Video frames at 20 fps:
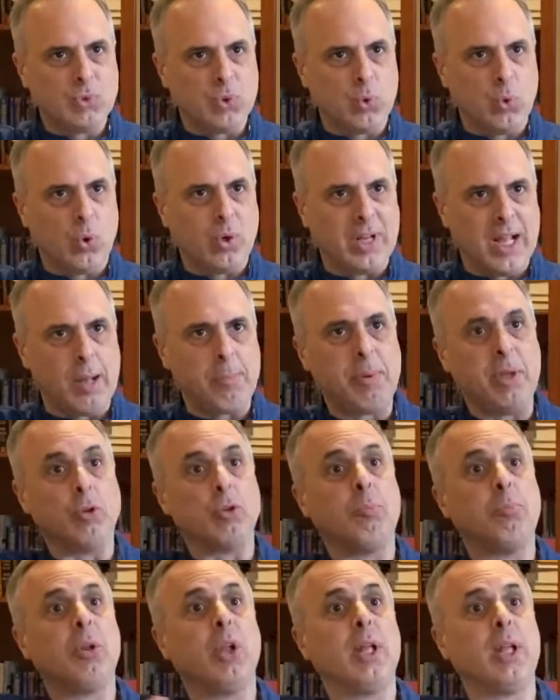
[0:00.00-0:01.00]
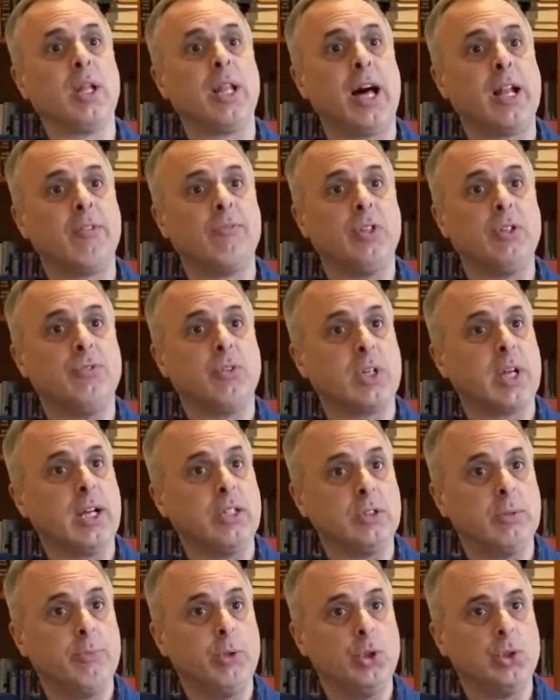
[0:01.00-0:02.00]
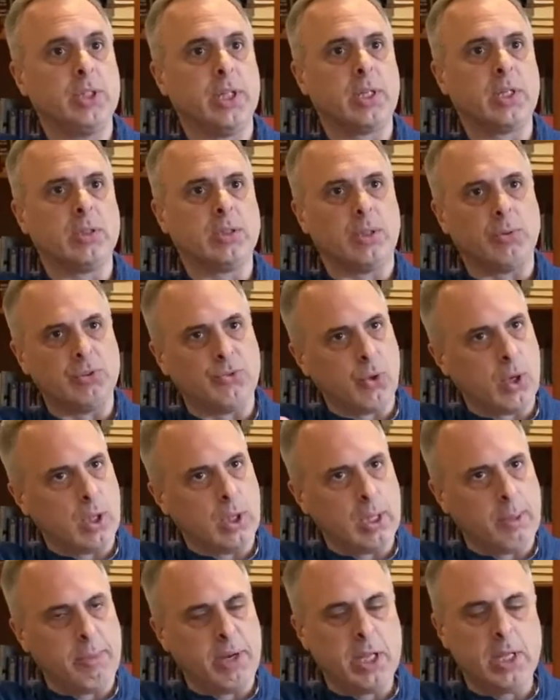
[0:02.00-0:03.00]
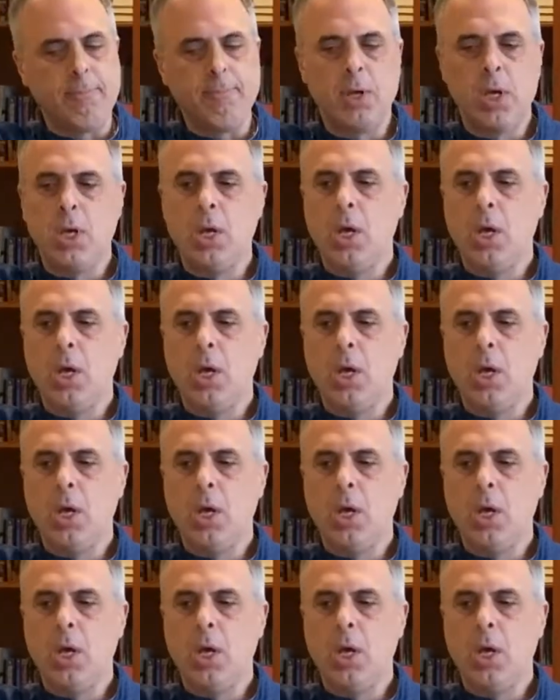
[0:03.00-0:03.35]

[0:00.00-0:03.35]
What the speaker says: or not be able to play a lot of different kinds of music because I was very limited.